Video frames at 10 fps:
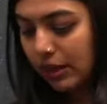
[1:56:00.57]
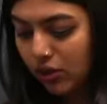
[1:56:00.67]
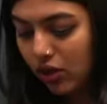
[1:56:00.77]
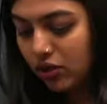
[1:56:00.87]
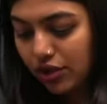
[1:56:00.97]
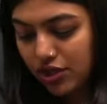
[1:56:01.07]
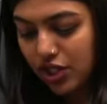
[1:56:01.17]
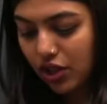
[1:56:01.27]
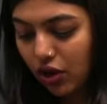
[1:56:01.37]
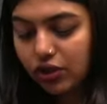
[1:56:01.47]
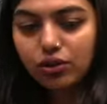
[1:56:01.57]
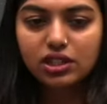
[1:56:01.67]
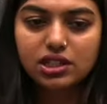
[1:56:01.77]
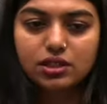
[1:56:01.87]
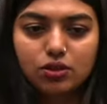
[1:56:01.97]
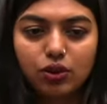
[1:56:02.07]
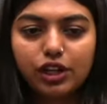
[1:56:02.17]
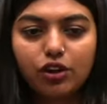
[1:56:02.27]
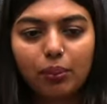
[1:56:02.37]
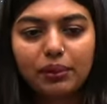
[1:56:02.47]
okay. I am not going to stick on to this
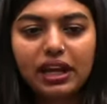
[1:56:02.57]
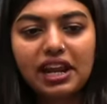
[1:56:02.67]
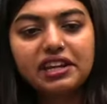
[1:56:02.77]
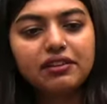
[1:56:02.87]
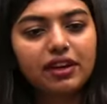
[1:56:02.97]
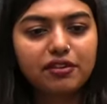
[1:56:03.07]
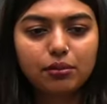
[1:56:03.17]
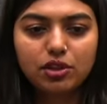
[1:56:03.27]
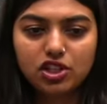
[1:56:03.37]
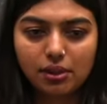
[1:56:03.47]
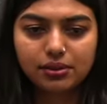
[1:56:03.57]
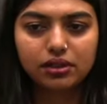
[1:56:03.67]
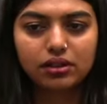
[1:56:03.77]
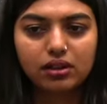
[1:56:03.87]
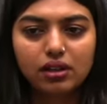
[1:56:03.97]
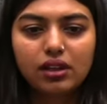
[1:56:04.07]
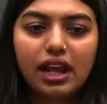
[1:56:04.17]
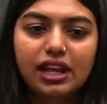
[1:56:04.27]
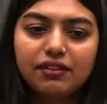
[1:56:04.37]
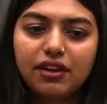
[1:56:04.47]
only topic, anywhere from the chapter,
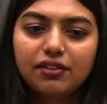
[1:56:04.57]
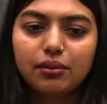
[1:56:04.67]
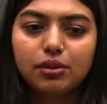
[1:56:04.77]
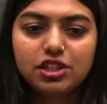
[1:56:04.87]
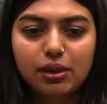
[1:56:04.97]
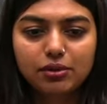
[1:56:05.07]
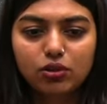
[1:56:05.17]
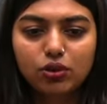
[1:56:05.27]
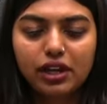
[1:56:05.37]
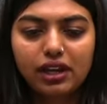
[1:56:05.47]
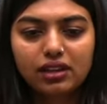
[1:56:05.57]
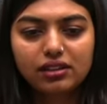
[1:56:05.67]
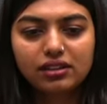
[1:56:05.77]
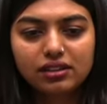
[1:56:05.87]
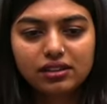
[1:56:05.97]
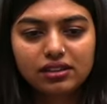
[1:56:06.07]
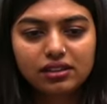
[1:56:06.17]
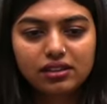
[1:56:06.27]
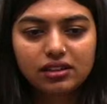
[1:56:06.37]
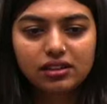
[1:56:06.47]
anywhere from the chapter, okay.
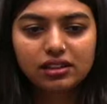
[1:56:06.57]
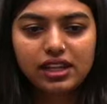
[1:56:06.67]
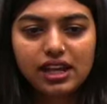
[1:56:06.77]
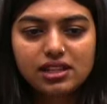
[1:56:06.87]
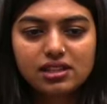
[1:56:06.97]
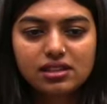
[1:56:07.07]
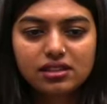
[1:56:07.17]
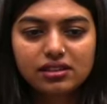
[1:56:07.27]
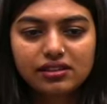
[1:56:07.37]
Yes?